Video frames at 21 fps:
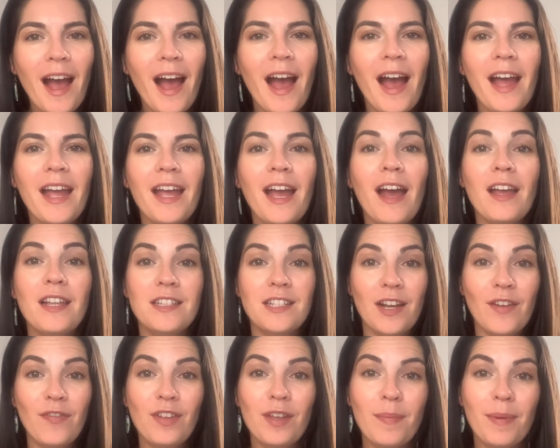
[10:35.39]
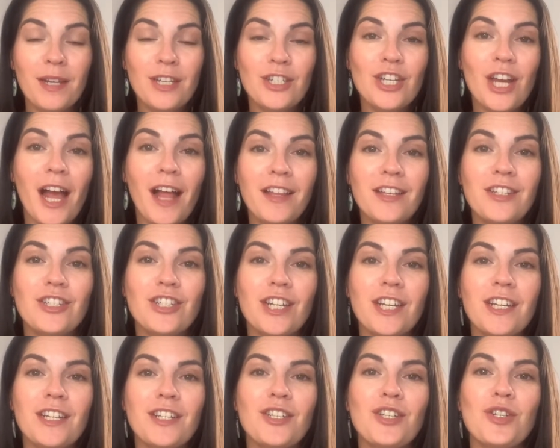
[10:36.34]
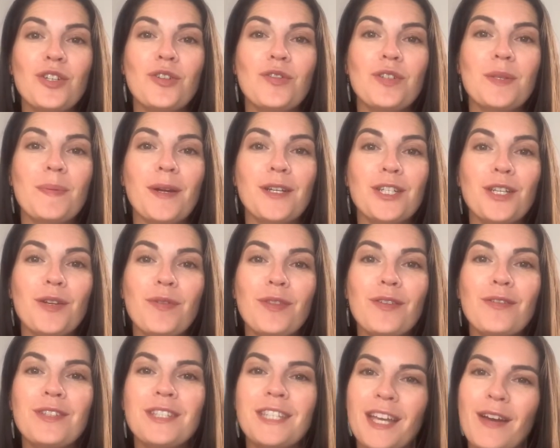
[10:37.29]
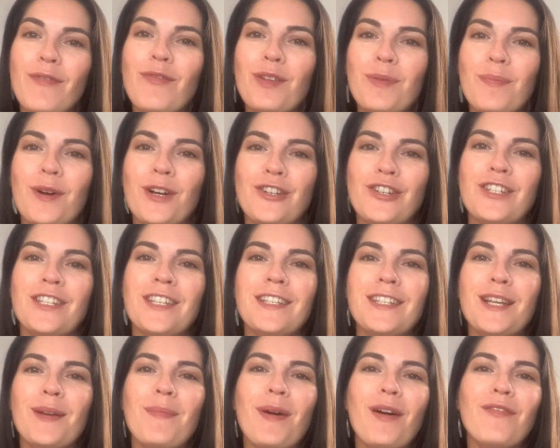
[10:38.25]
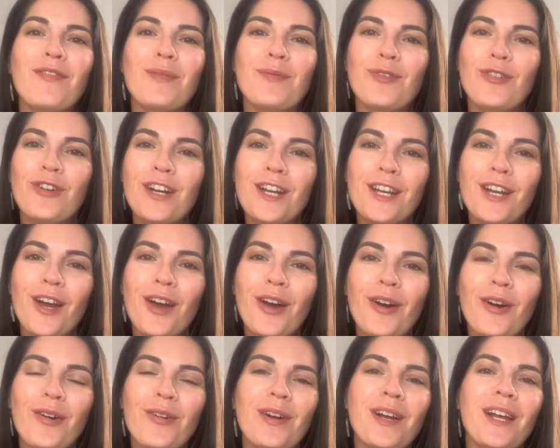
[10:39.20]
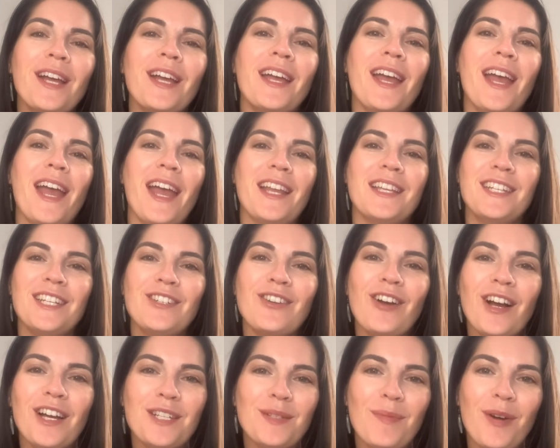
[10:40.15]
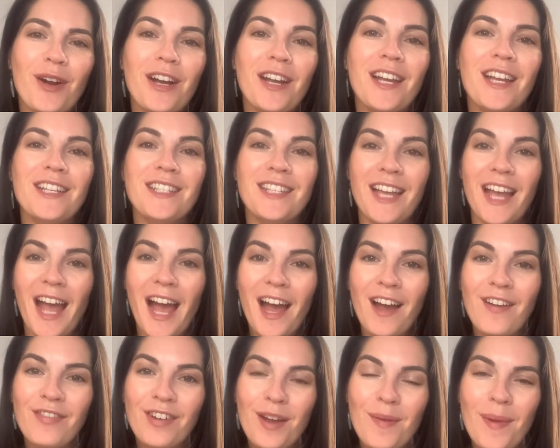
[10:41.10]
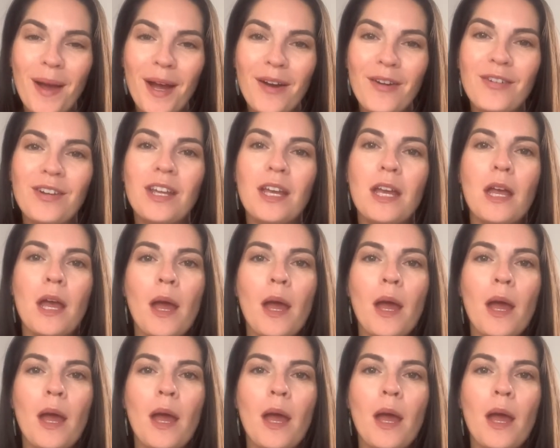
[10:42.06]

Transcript: I It's definitely been challenging to, especially when those gift with purchases come out from Credo and Detox Market because they have come out.